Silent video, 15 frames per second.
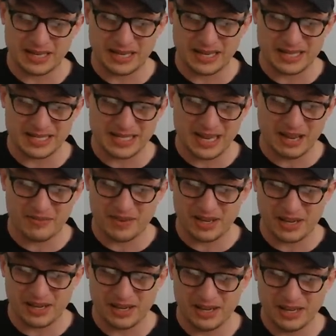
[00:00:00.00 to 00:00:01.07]

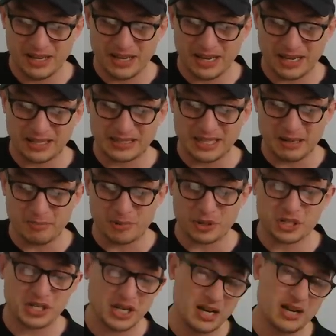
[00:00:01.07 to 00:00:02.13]
Savia, Hunt and
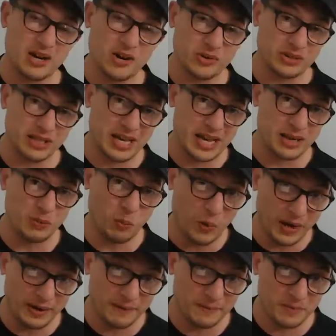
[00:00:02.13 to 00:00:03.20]
Boshier only had
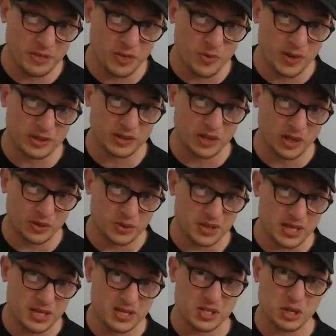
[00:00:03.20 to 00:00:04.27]
1 throughout the whole
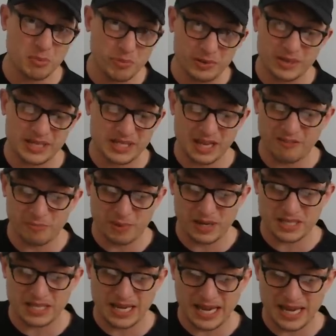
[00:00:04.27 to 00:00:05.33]
season, so pretty safe pairs
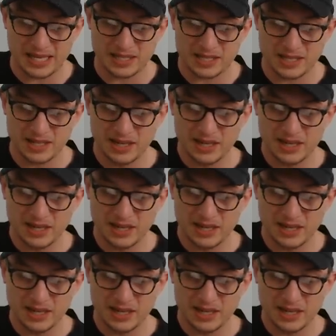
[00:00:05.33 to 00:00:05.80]
of hands.